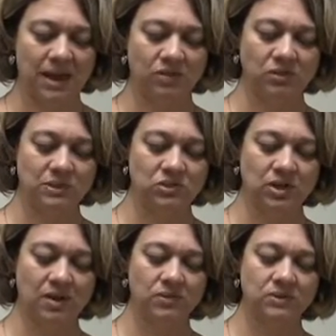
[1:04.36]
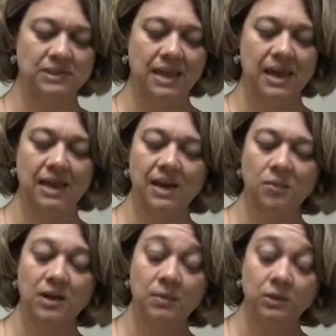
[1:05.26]
back from his travels had now
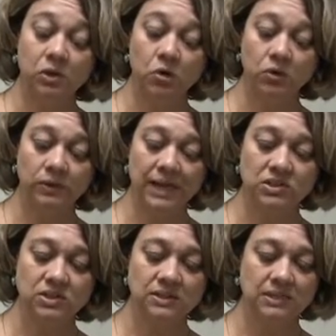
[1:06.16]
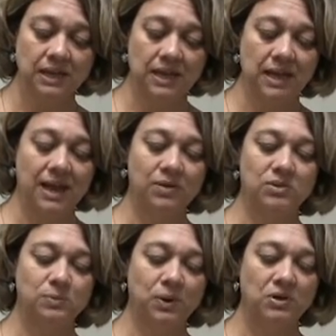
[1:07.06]
become a local legend, and it
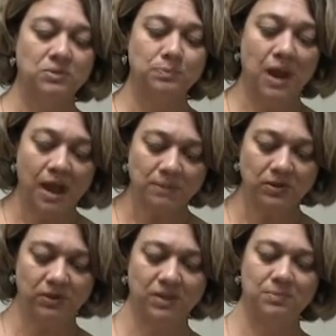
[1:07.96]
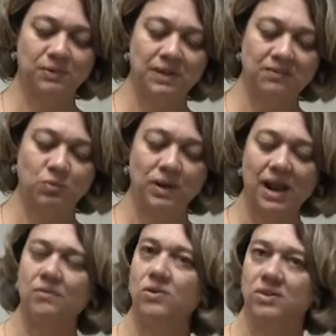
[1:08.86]
was popularly believed,
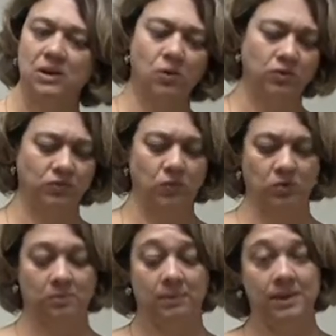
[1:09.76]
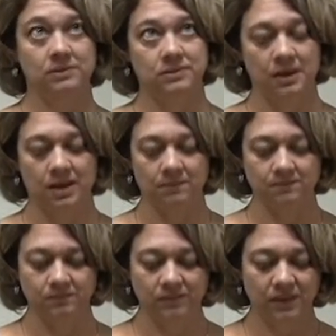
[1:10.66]
whatever the old folk might say,
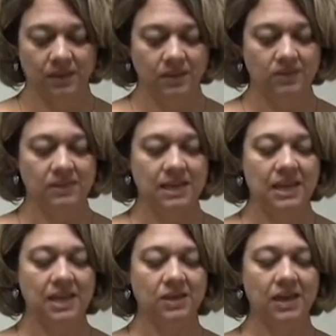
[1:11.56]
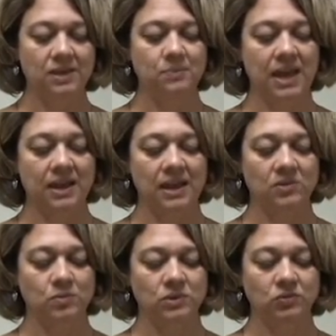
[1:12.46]
that the hill at Bag
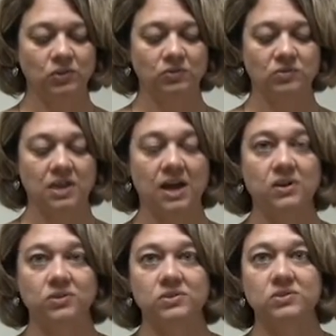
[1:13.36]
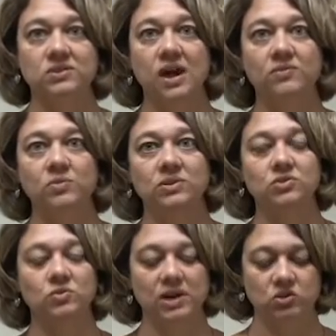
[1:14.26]
End was full of tunnels stuffed with
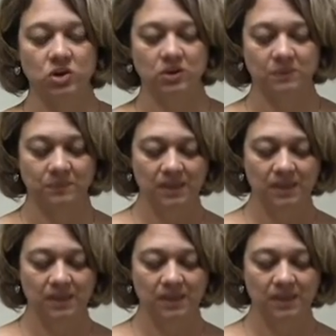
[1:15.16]
treasure.